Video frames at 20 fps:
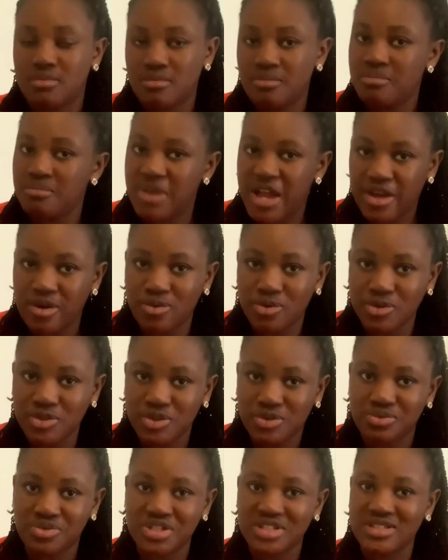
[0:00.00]
By God's
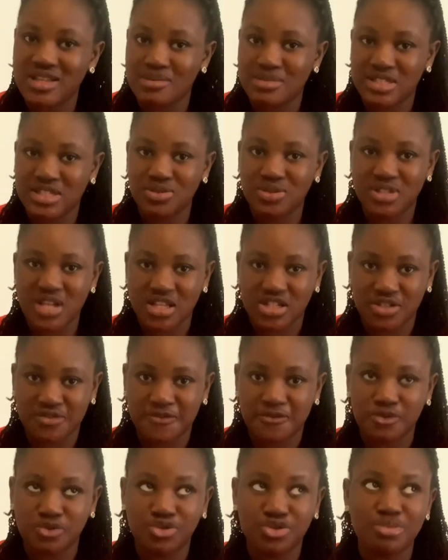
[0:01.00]
grace, I'm still searching
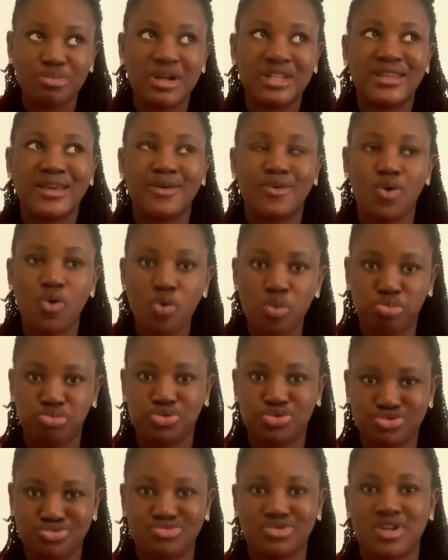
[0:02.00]
for a job and I hope
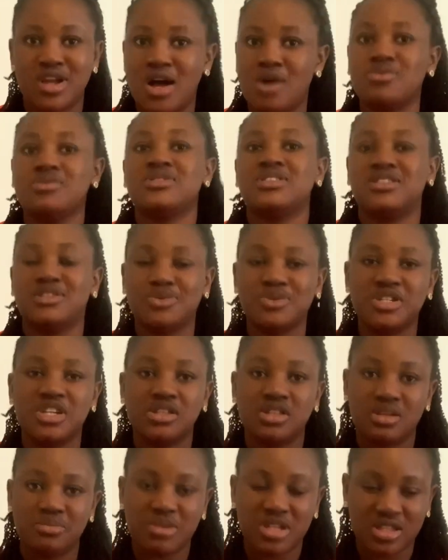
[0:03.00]
somehow I'll still get
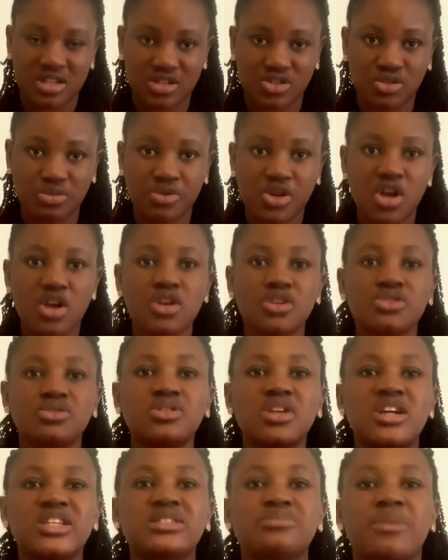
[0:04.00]
a better job. So
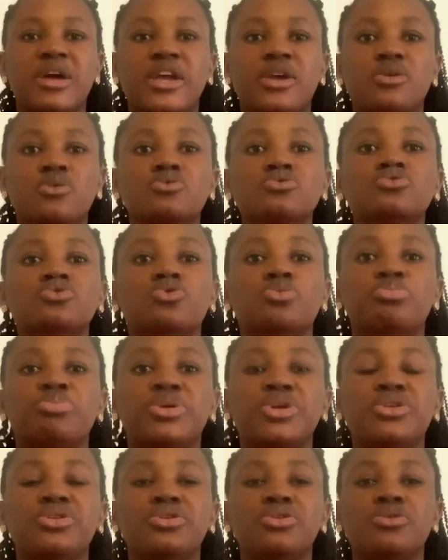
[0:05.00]
that's my own
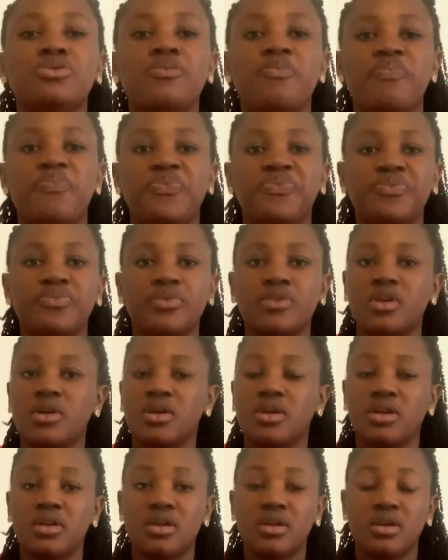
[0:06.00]
opinion
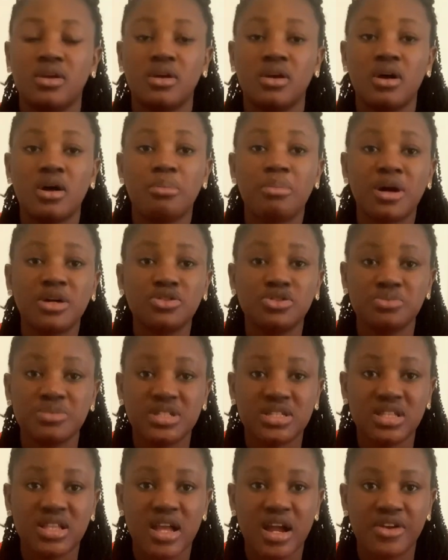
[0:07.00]
about
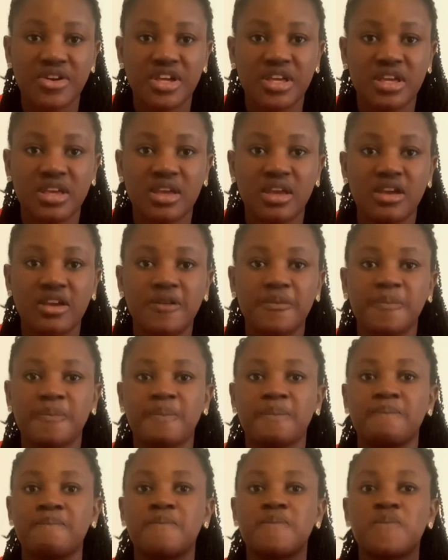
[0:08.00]
domiciliary care.
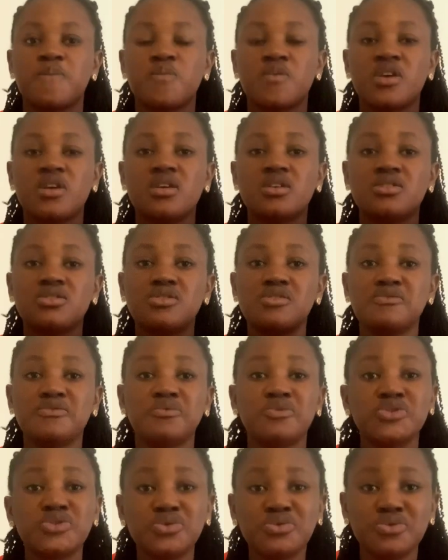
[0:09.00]
So if you
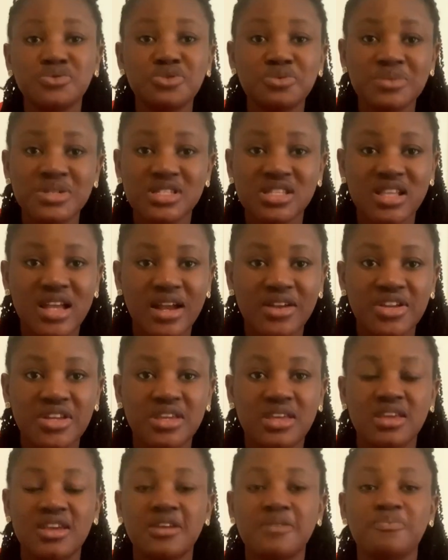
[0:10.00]
want to do domiciliary
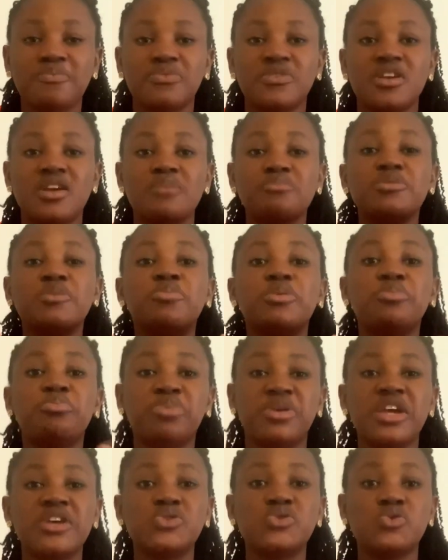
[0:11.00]
care, be
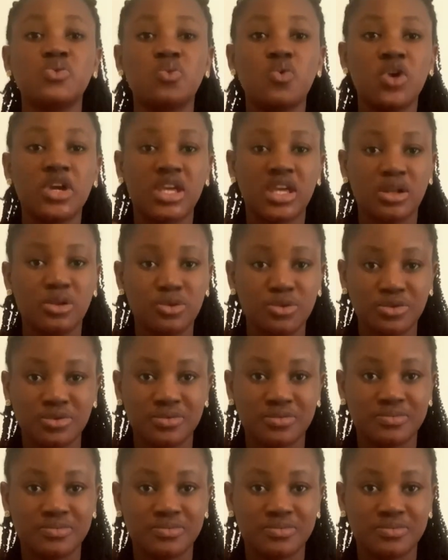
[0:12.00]
prepared to work alone.